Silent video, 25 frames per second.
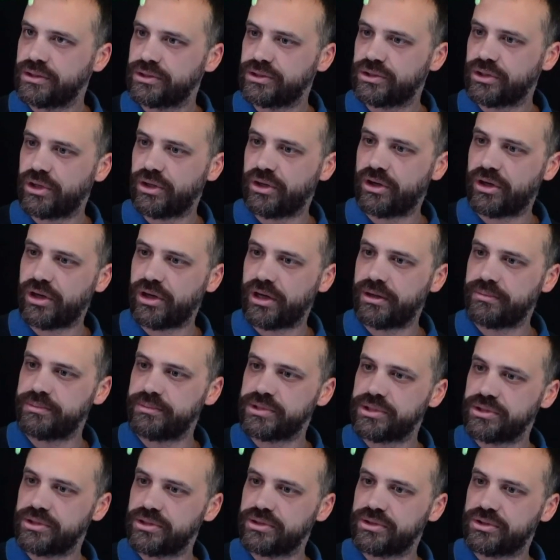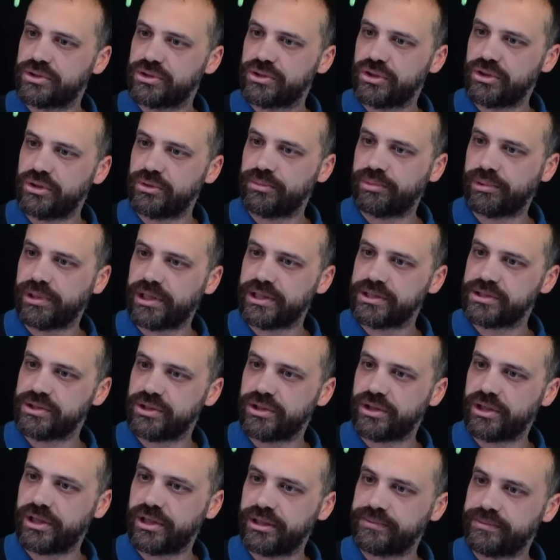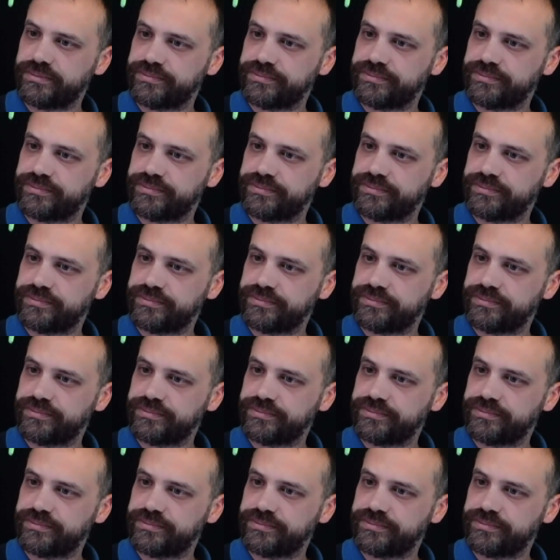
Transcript: times two plus I.